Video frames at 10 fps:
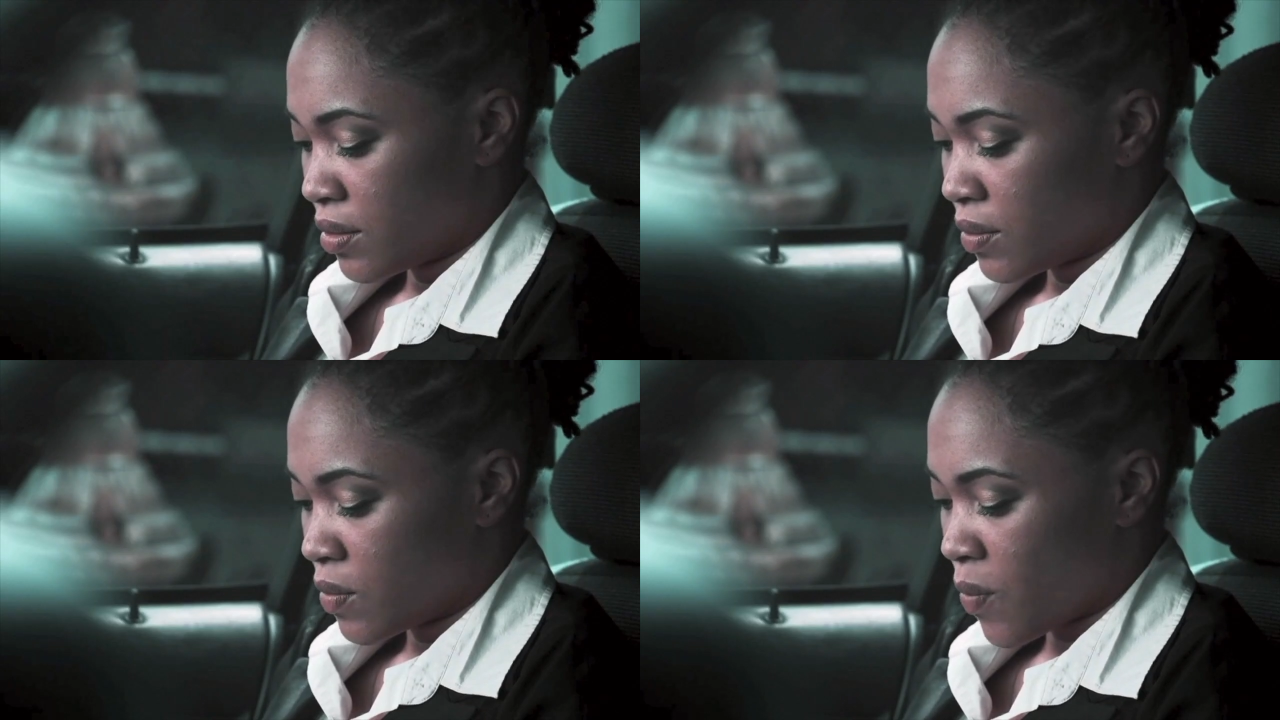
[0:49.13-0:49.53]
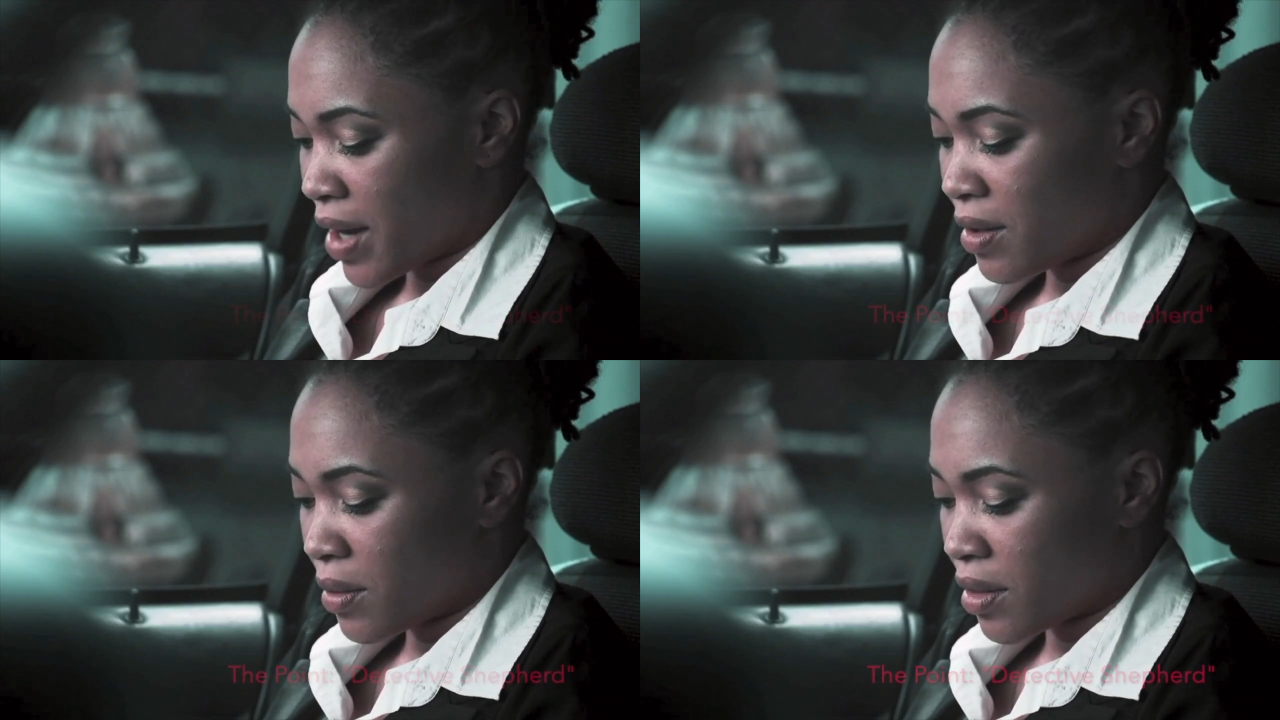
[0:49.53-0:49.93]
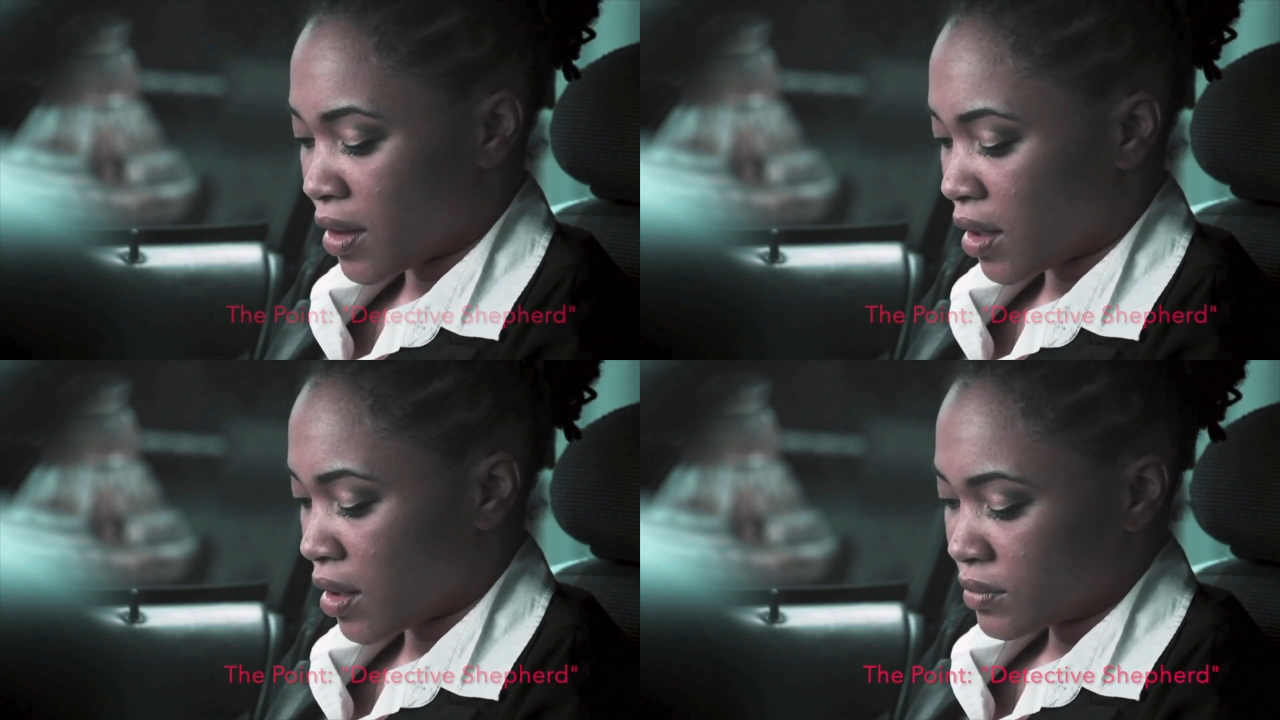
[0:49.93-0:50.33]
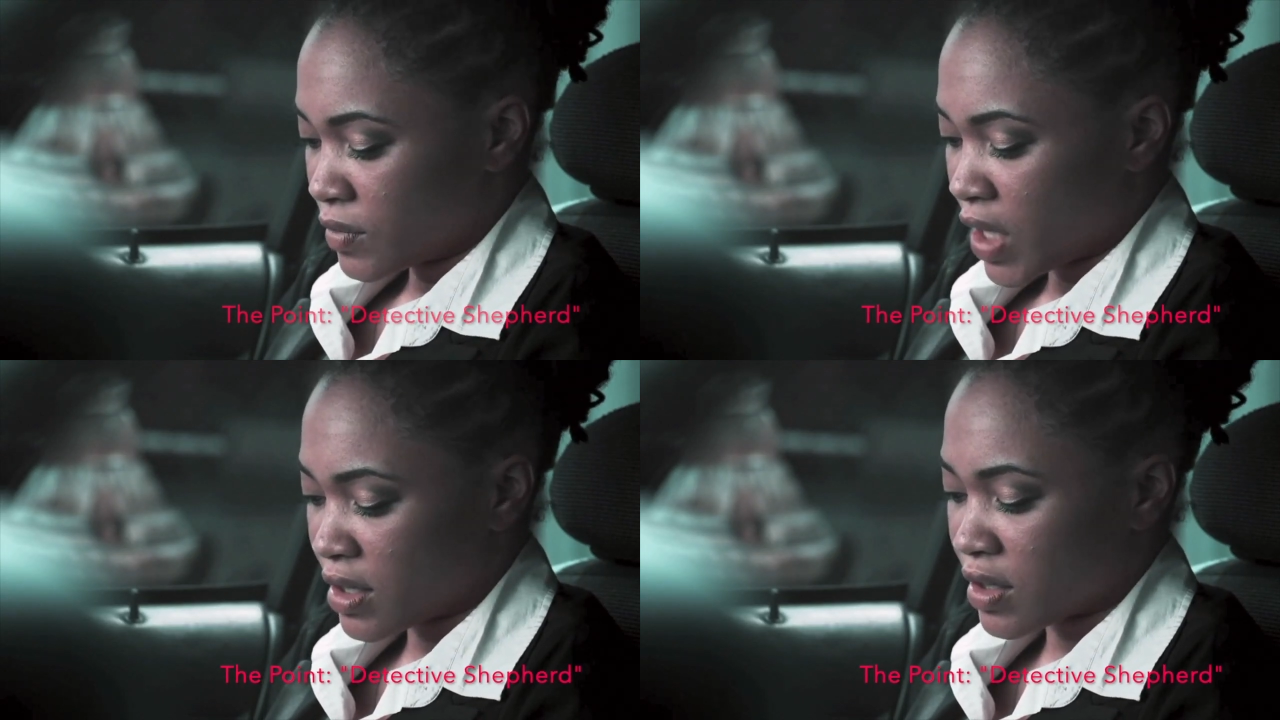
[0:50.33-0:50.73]
happened. Why do you
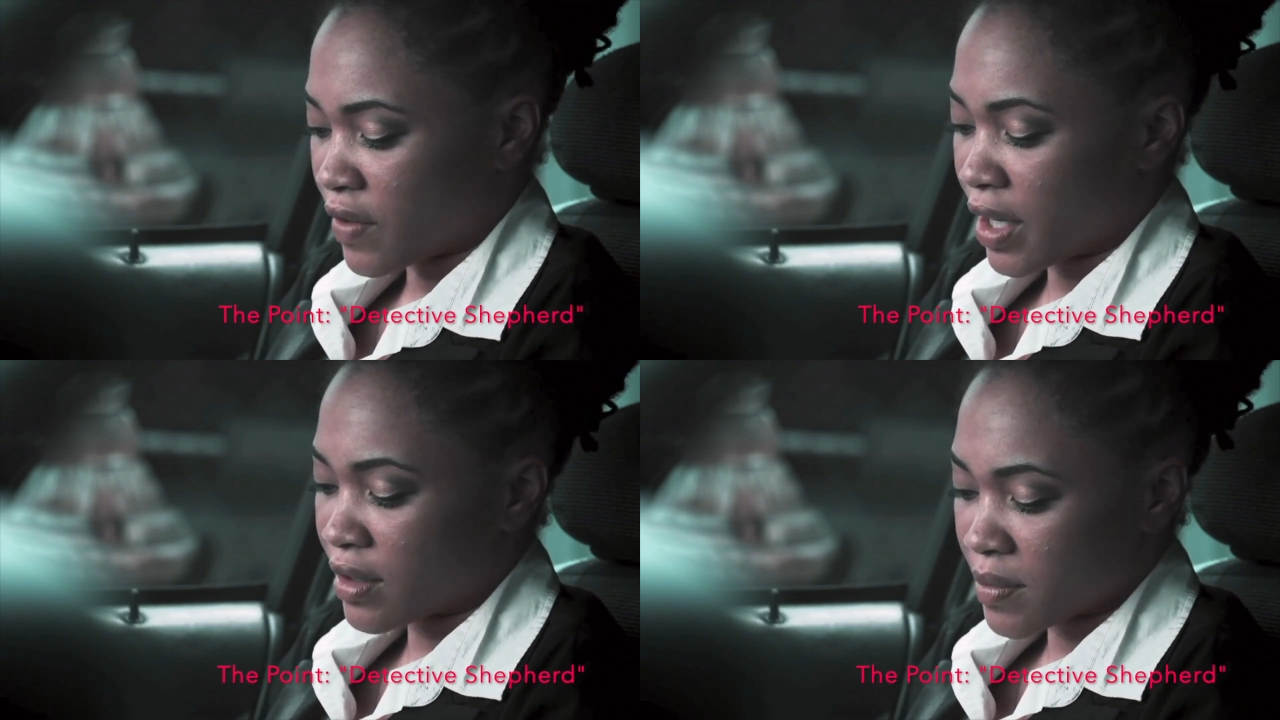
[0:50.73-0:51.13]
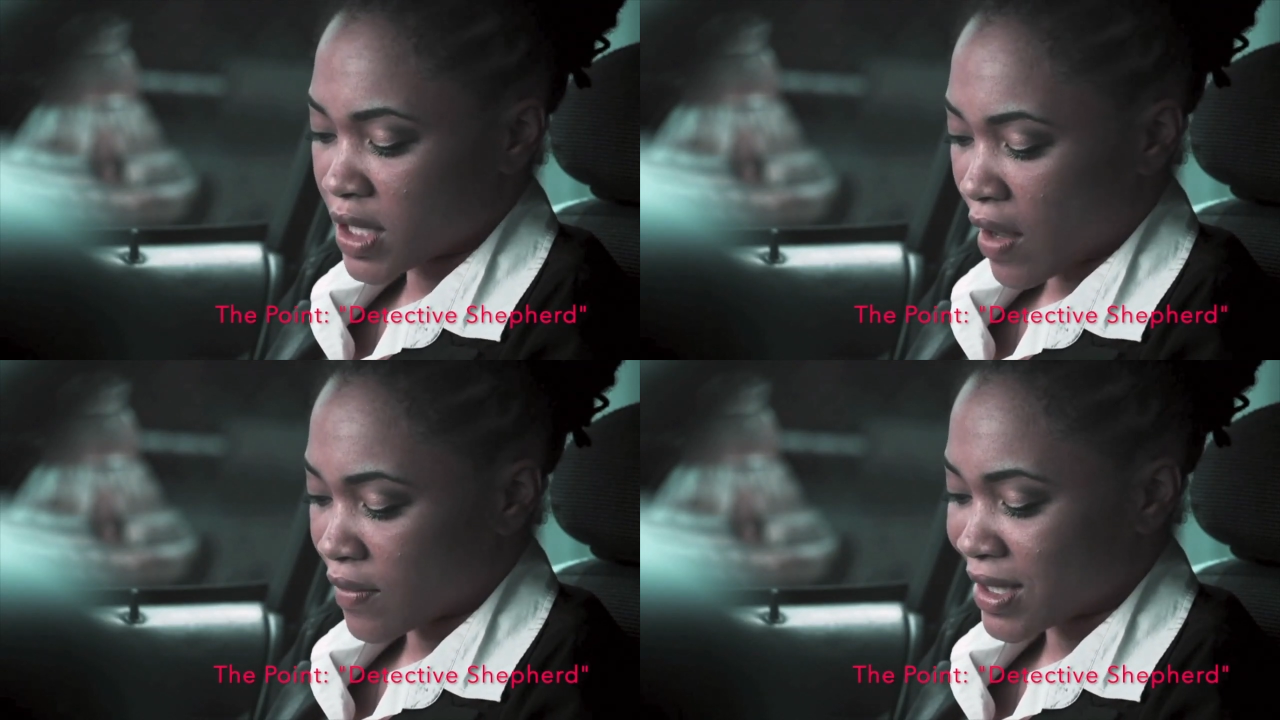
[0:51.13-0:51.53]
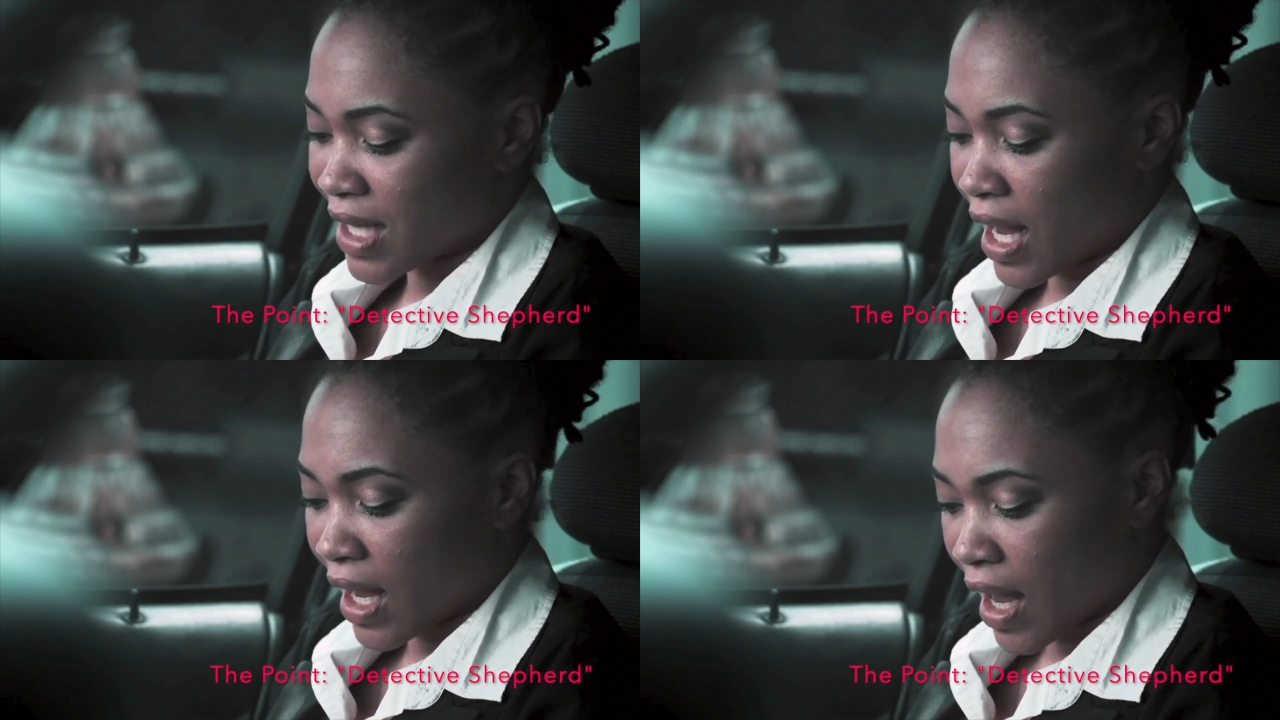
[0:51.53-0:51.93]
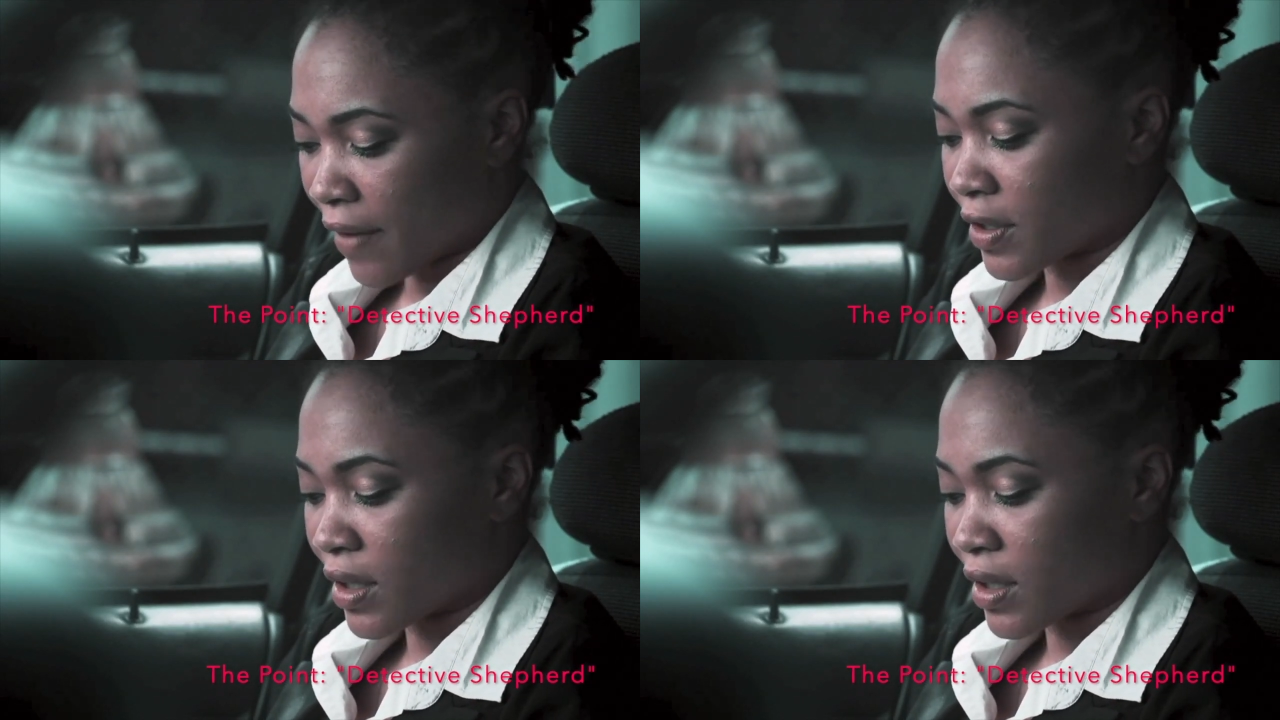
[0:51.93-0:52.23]
think they degrade themselves day after